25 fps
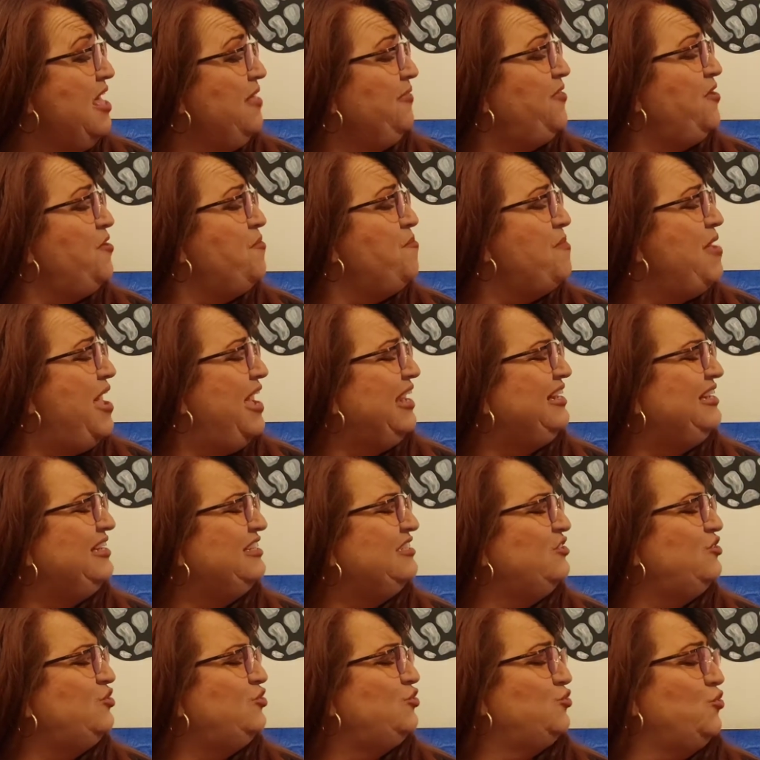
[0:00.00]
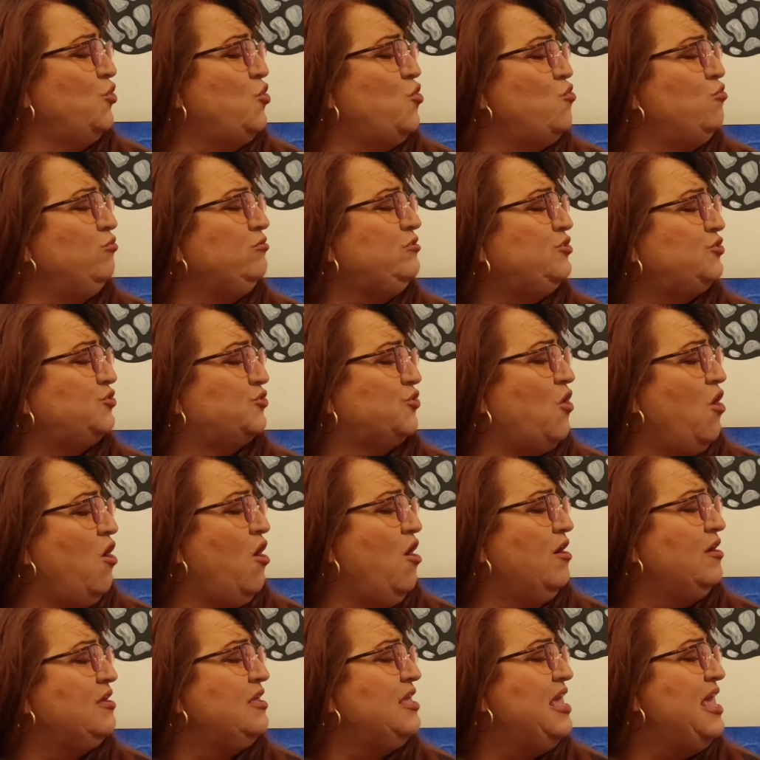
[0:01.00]
The magnet is so
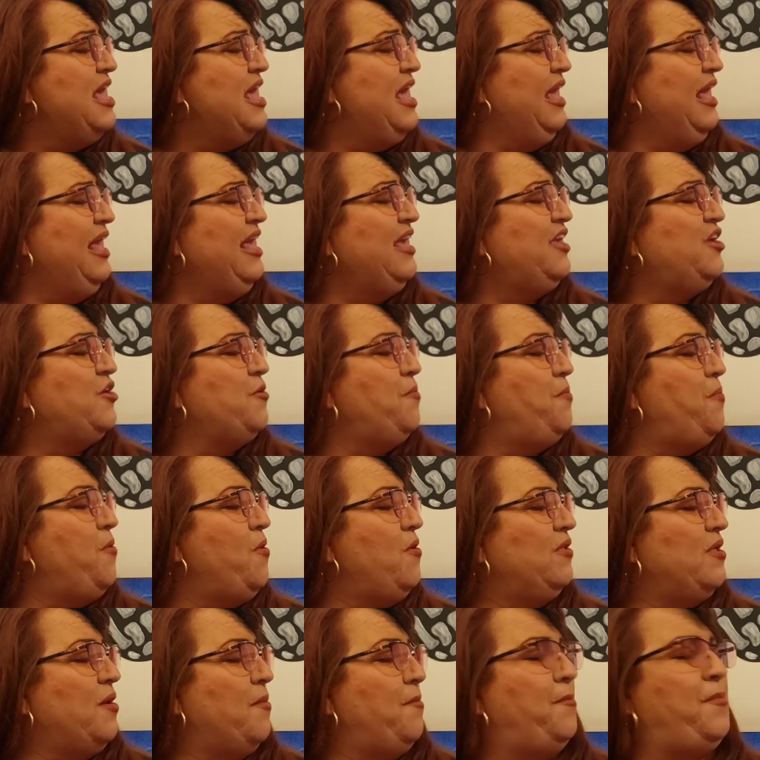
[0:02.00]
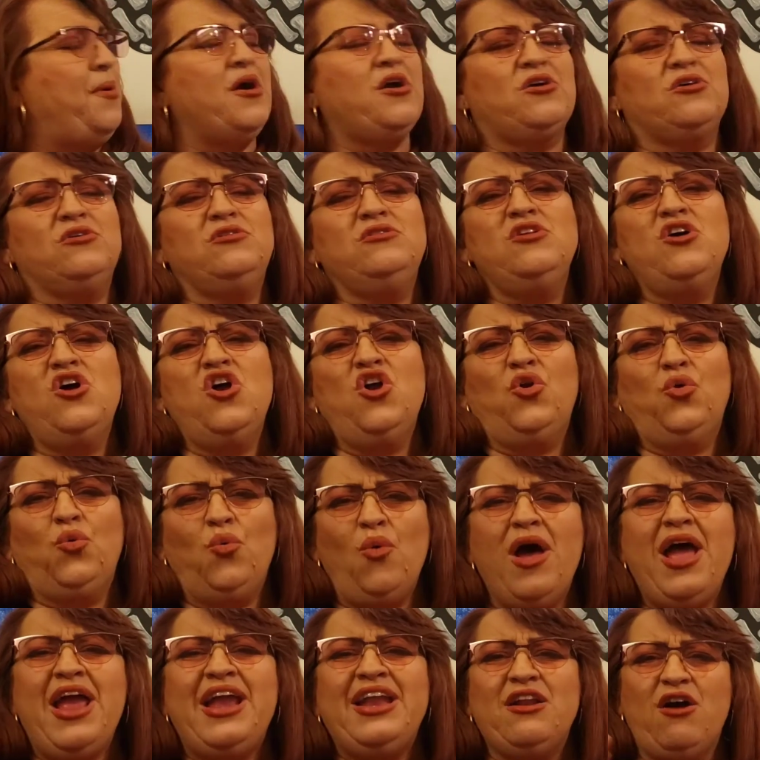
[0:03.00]
strong, it could pull a buckle
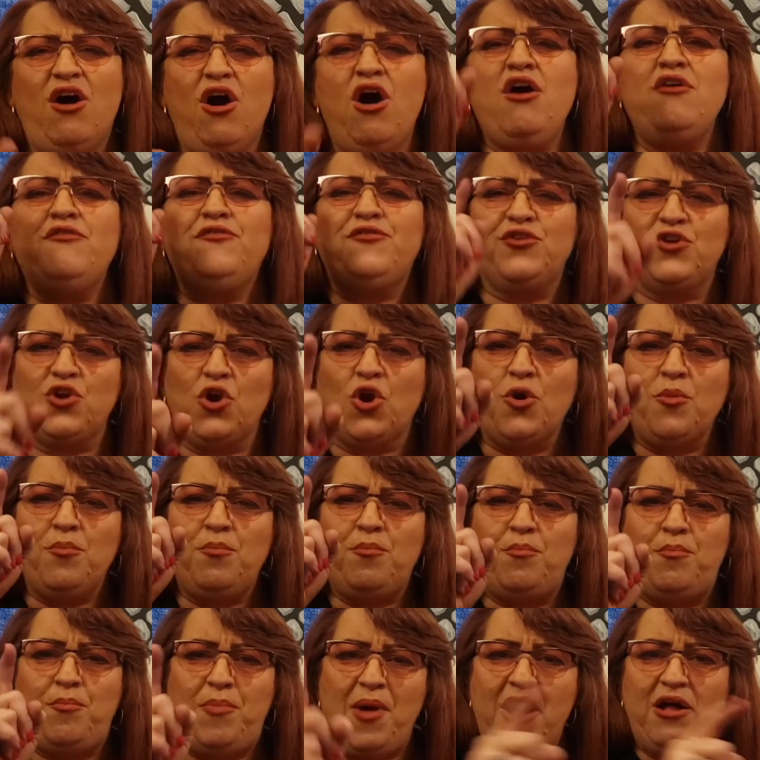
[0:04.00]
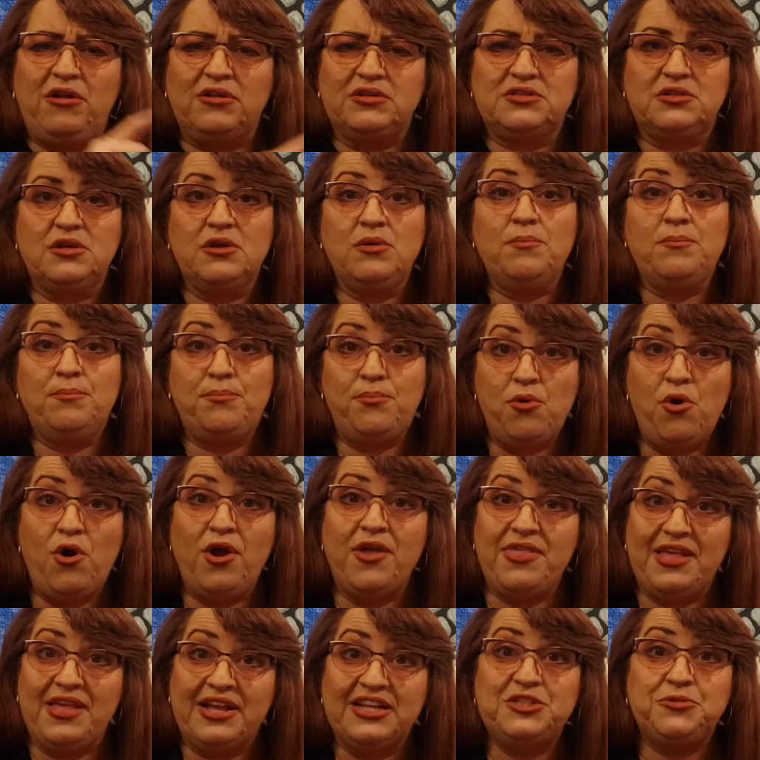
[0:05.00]
right off your belt.
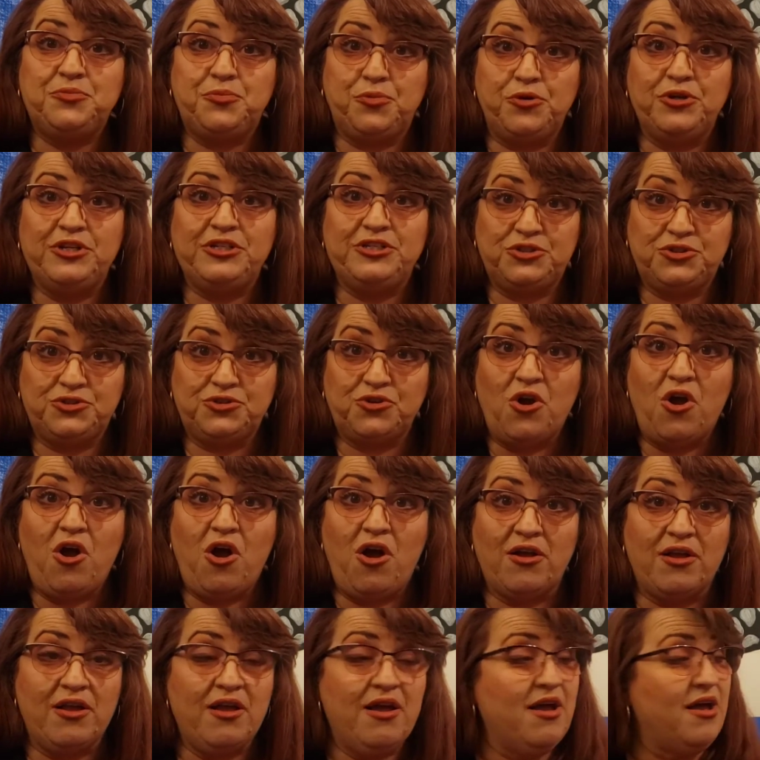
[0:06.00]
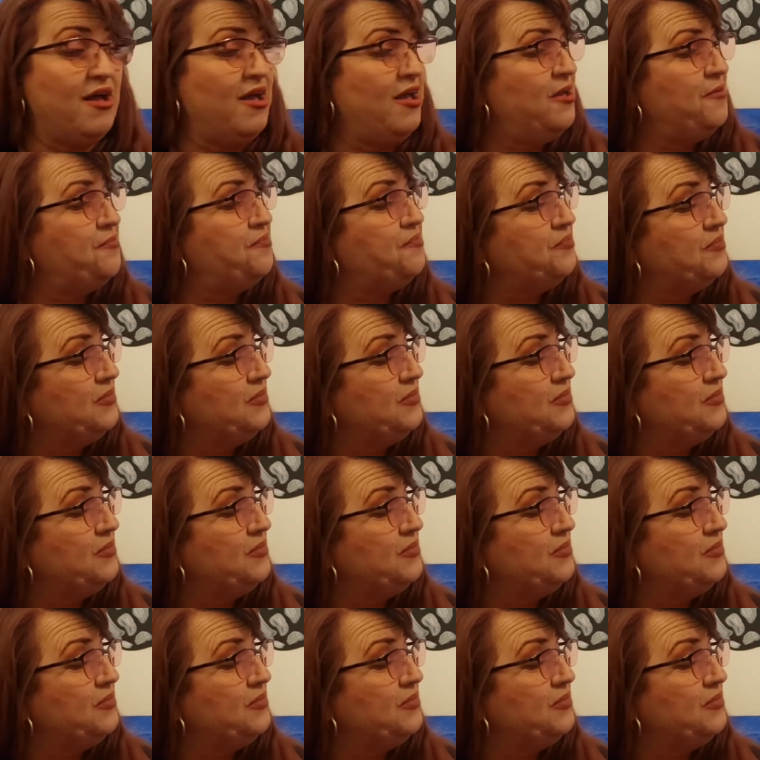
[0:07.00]
Boy, that's pretty strong, huh?